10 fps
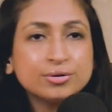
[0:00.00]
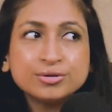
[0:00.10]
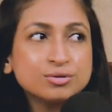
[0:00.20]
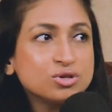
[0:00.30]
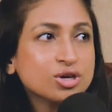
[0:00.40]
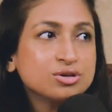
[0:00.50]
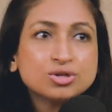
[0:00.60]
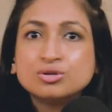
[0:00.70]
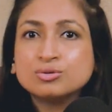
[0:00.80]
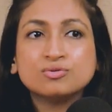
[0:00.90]
going to judge
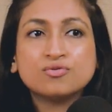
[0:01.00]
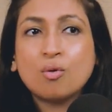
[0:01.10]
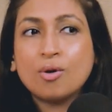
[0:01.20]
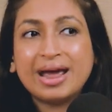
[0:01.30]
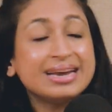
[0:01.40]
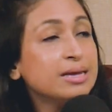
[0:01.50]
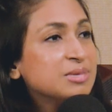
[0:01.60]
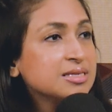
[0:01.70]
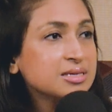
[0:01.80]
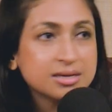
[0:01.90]
you for any
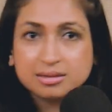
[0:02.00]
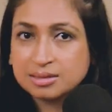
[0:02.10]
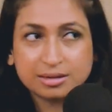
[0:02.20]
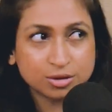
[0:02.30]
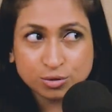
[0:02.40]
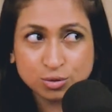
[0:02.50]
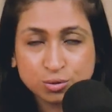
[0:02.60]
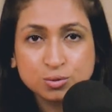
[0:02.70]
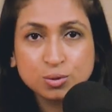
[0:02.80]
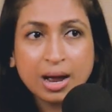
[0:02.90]
mistakes that you do.